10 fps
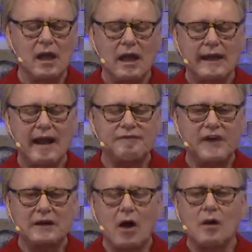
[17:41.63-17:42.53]
And I
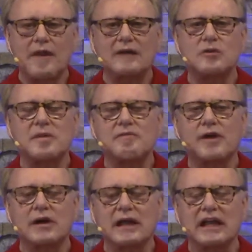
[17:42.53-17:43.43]
found all that to be
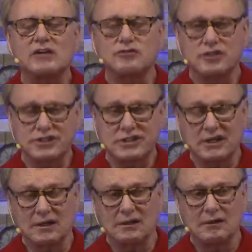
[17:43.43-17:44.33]
very interesting,